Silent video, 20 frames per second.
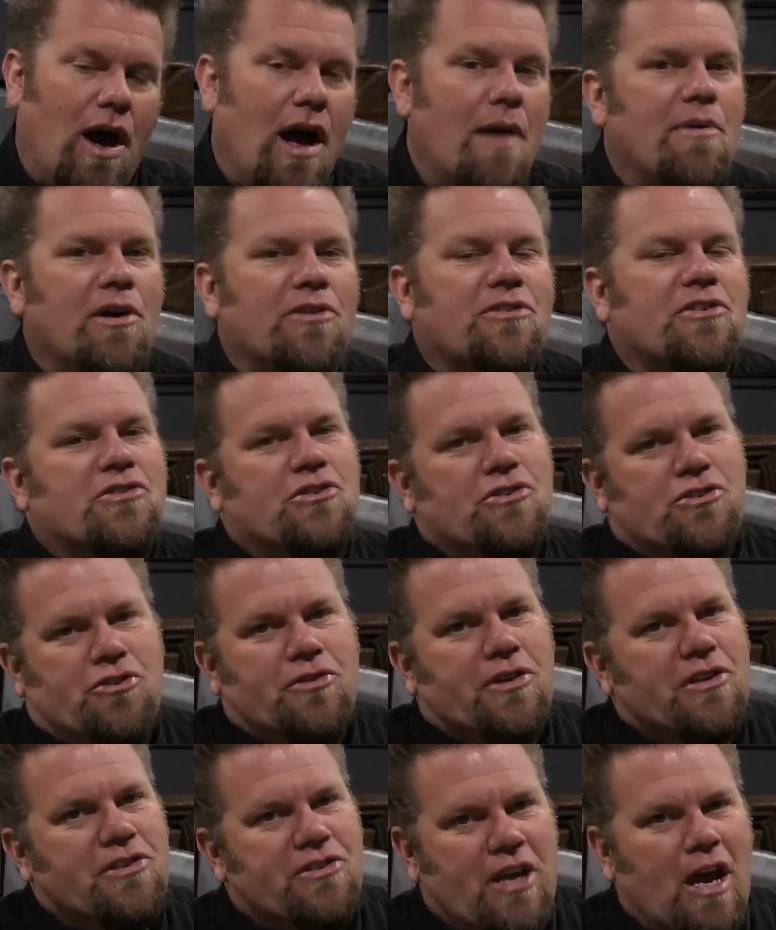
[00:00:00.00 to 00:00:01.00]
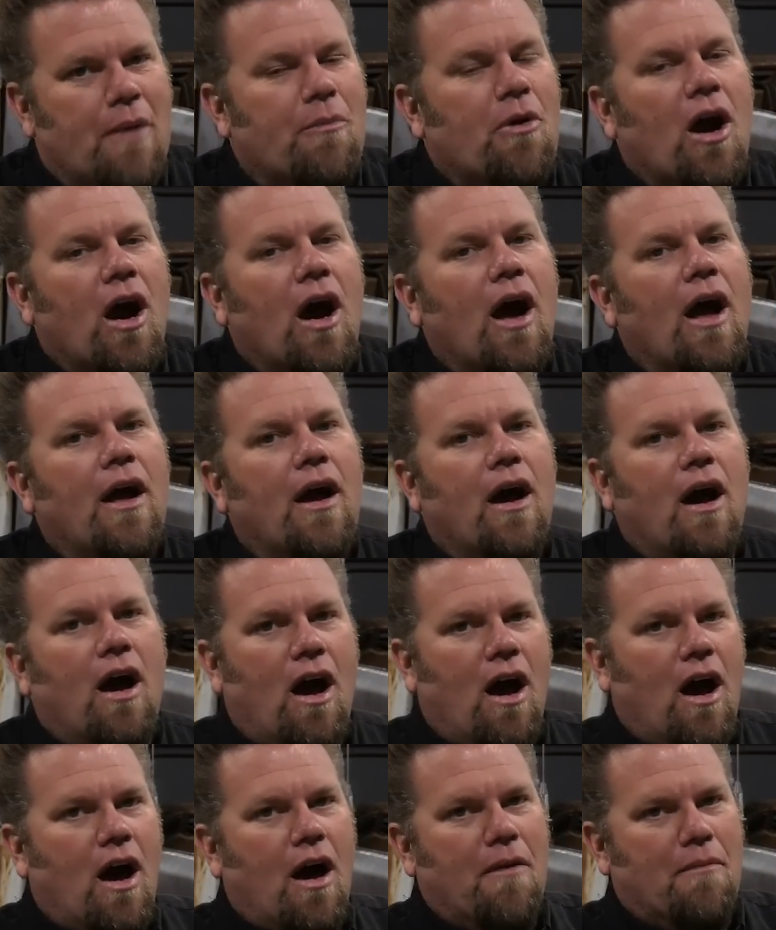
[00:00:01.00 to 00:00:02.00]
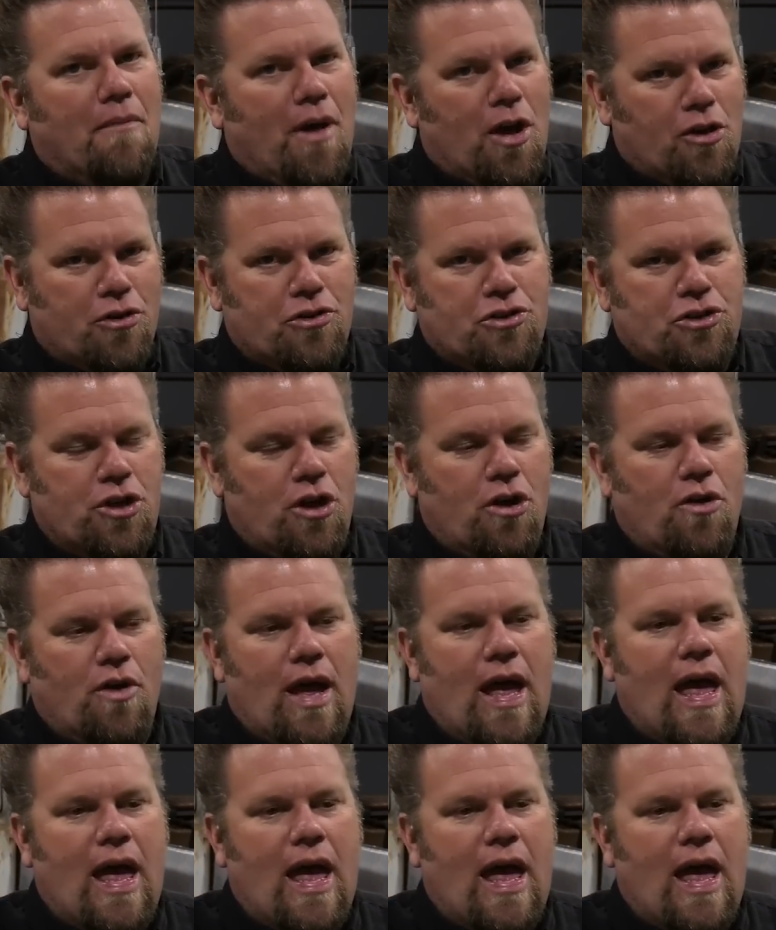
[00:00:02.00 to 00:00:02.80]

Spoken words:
I built a Suzuki Samurai on my old show,